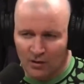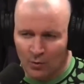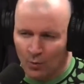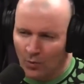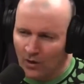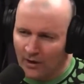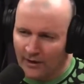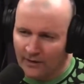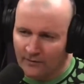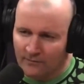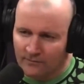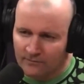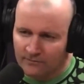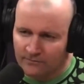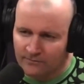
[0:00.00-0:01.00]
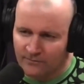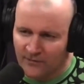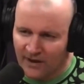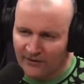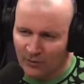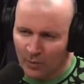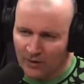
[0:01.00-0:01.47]
Why?
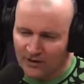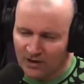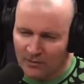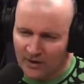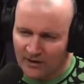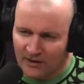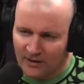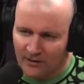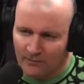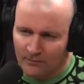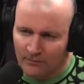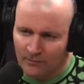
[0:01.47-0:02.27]
Ever wondered about that?